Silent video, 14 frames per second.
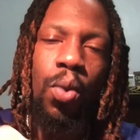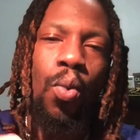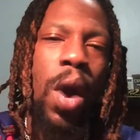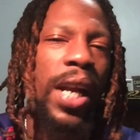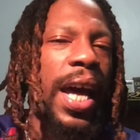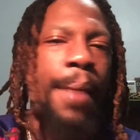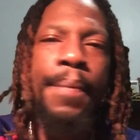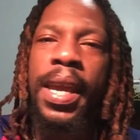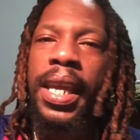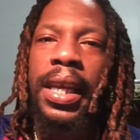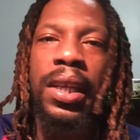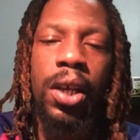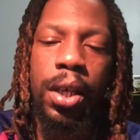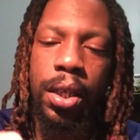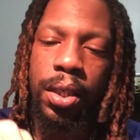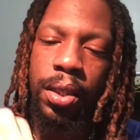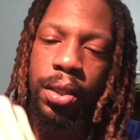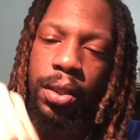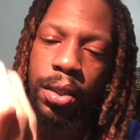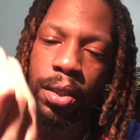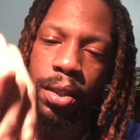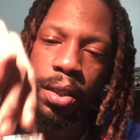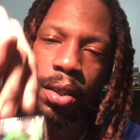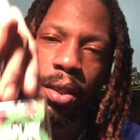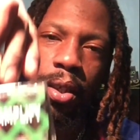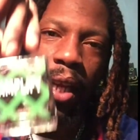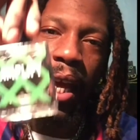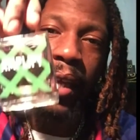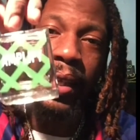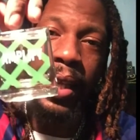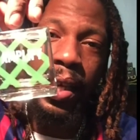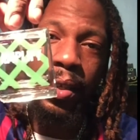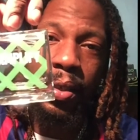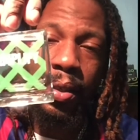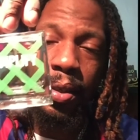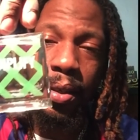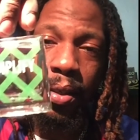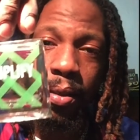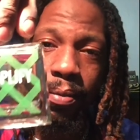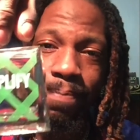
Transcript: why not make it look like this?